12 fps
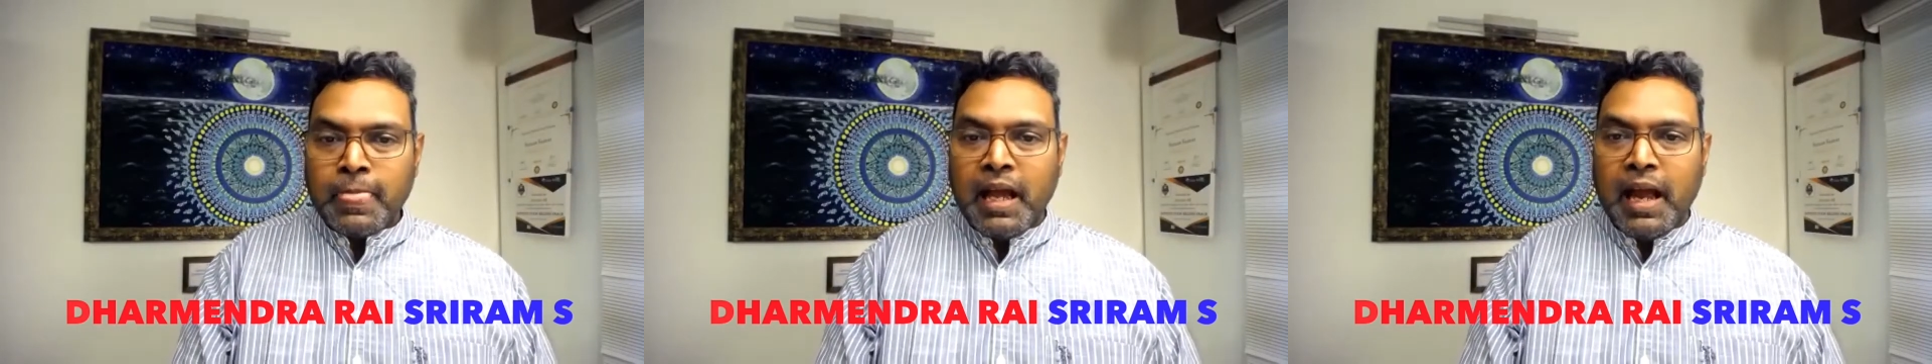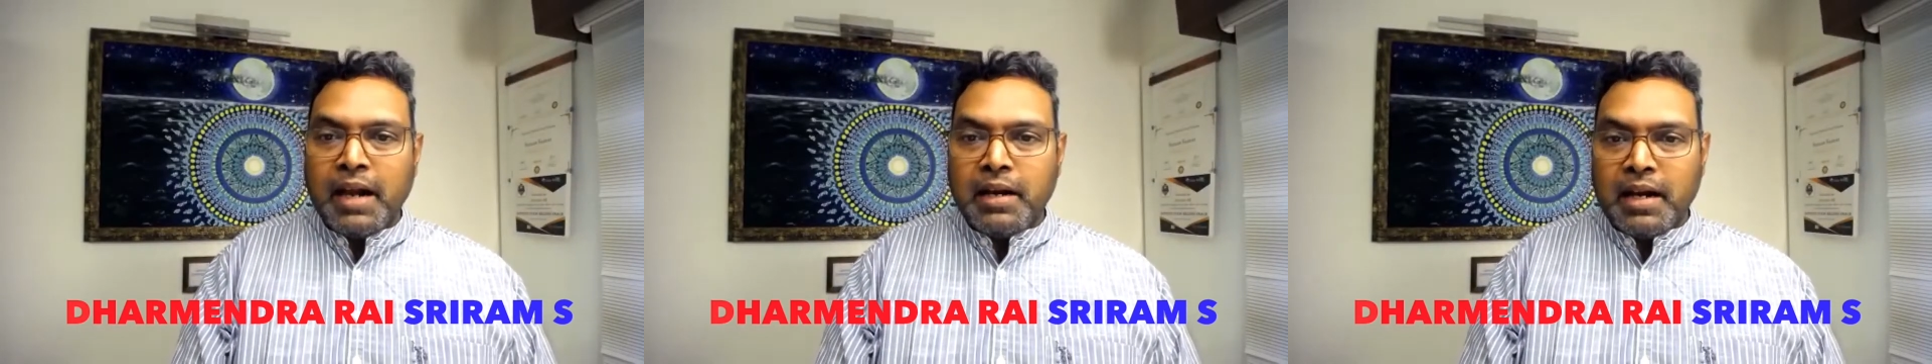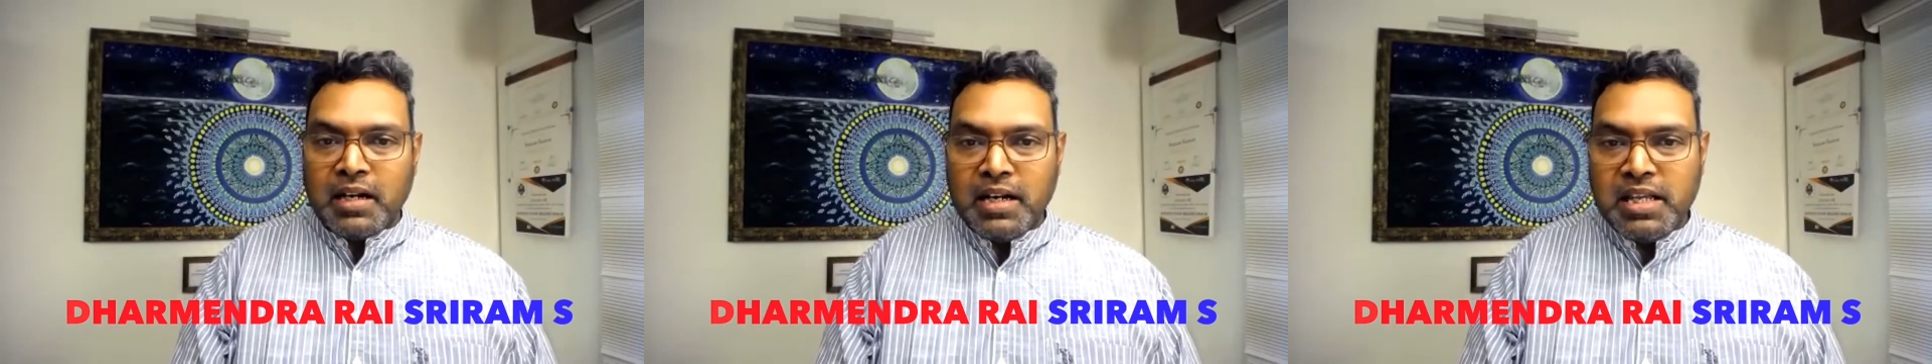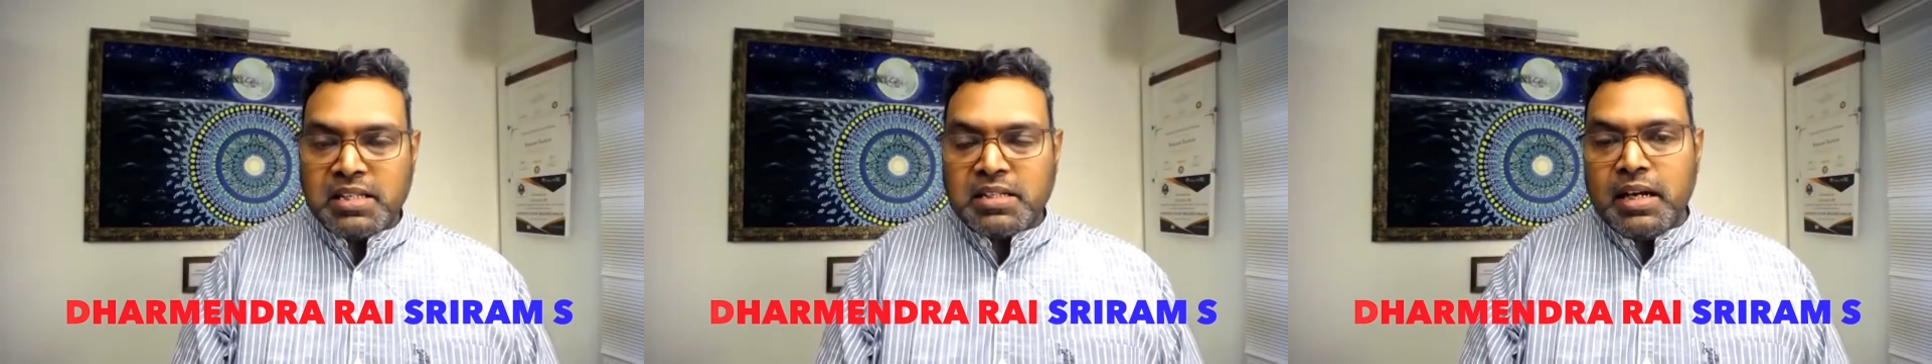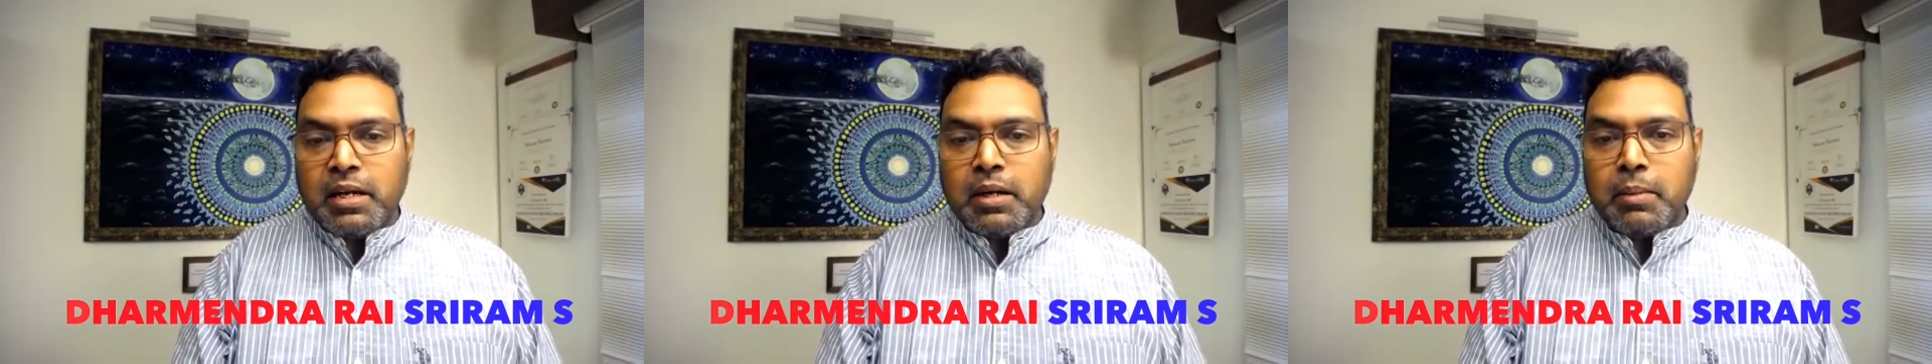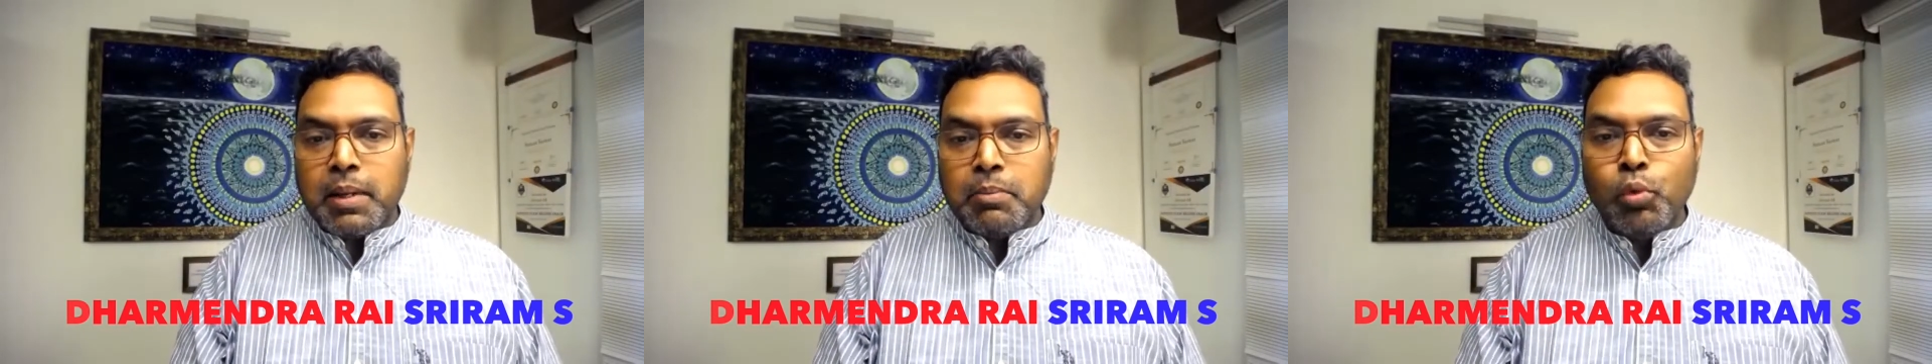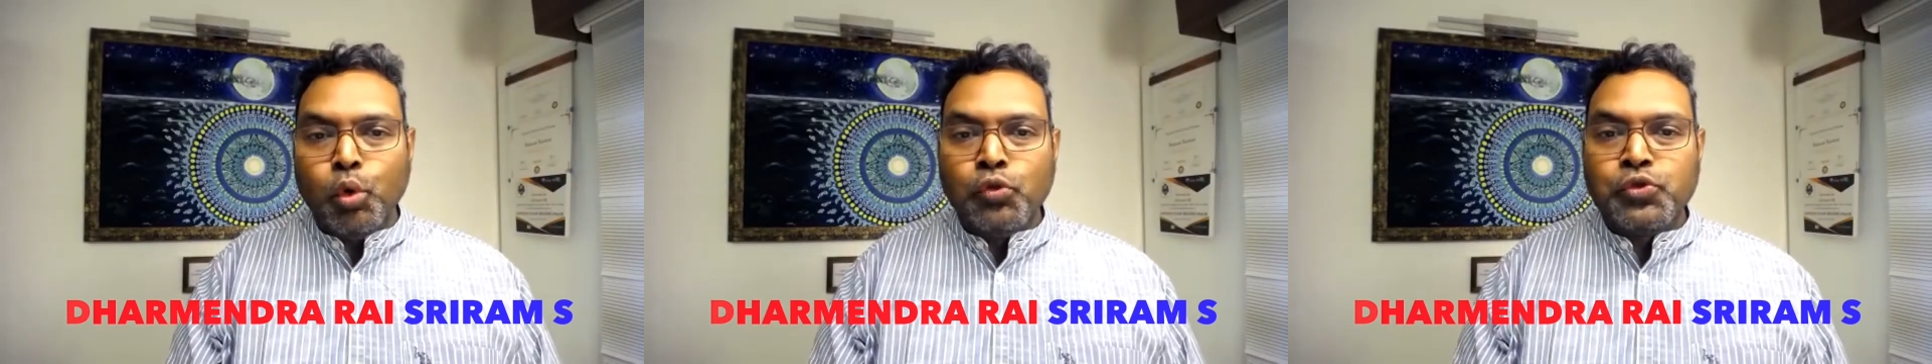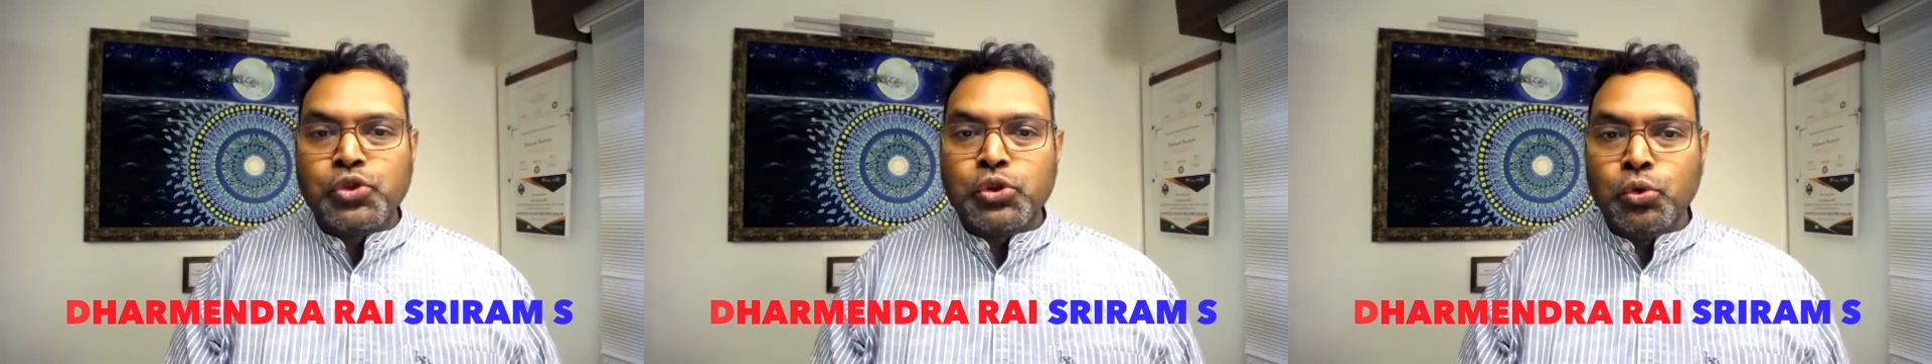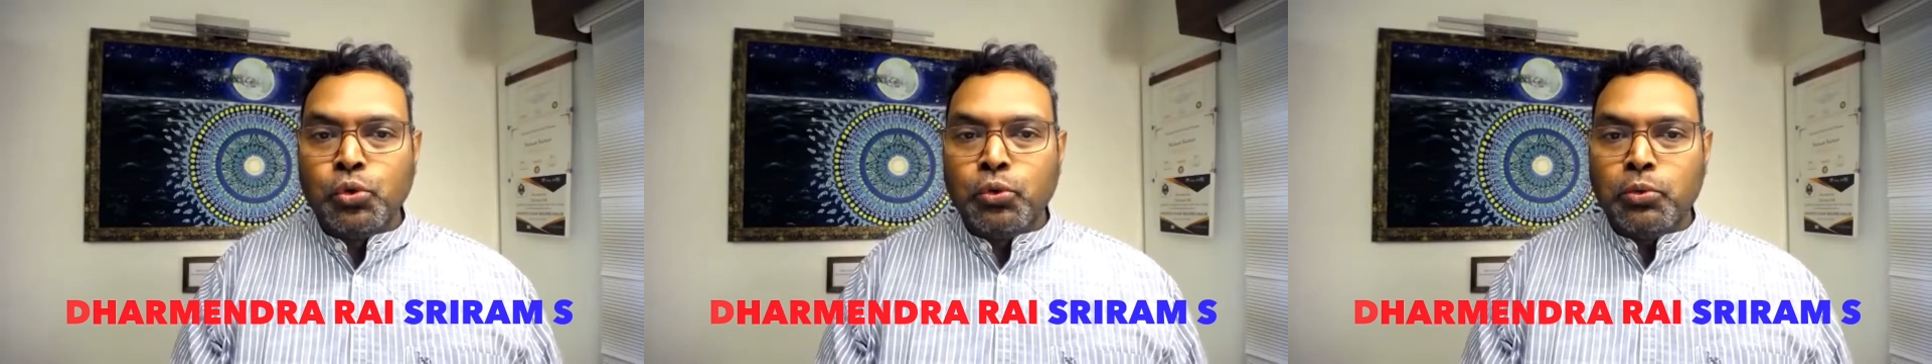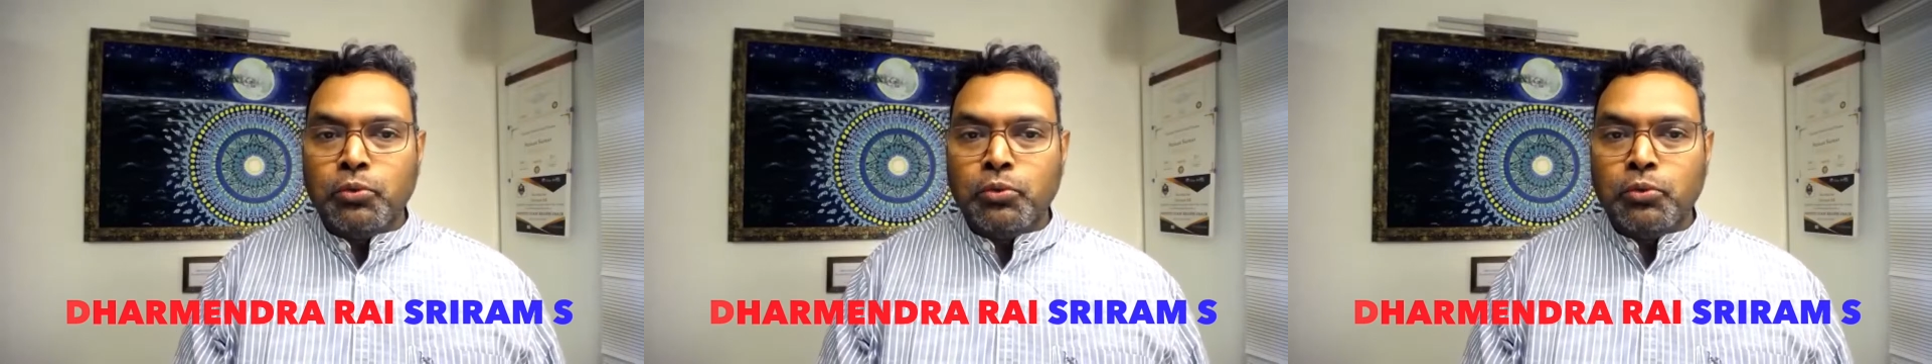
And at least it moves you